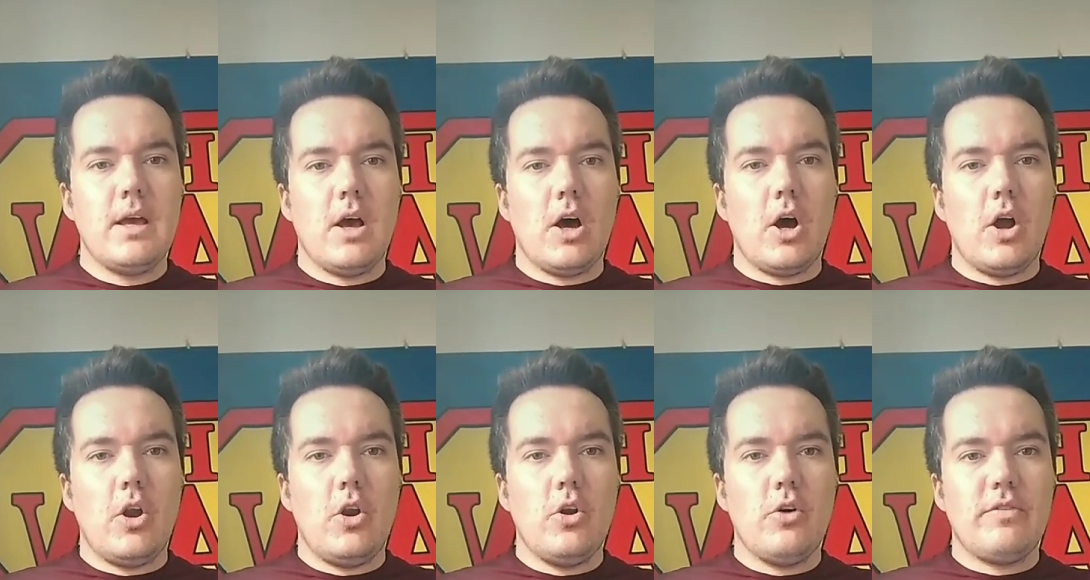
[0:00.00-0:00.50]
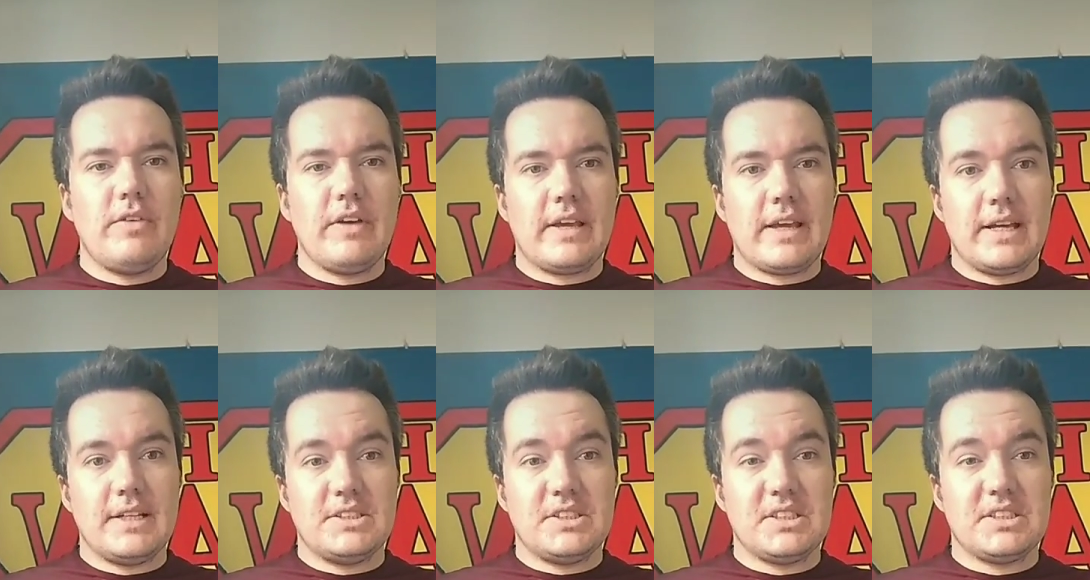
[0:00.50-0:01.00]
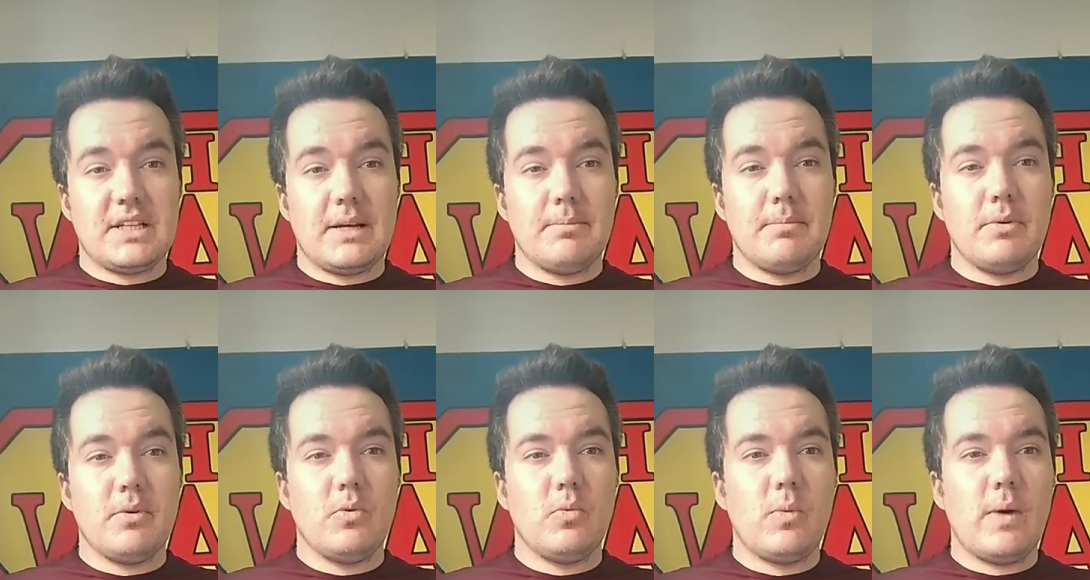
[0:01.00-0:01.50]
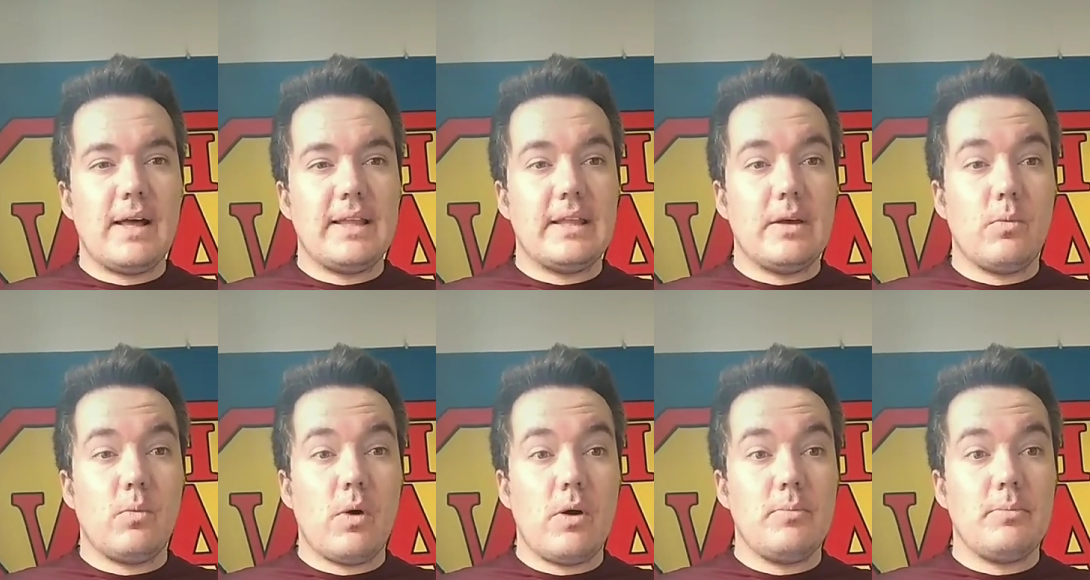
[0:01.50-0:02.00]
Another case example where
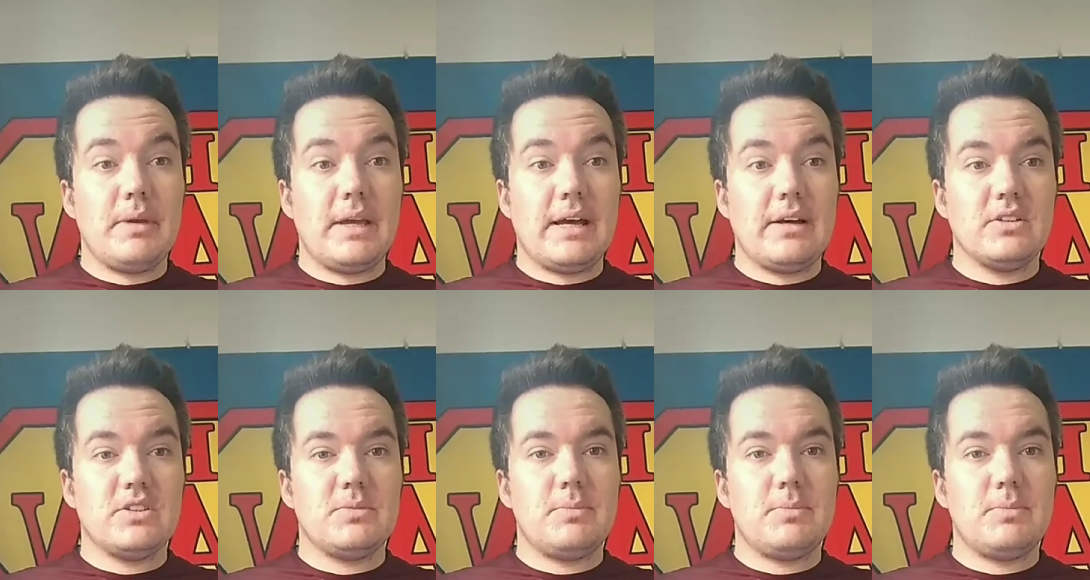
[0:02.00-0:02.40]
there won't be held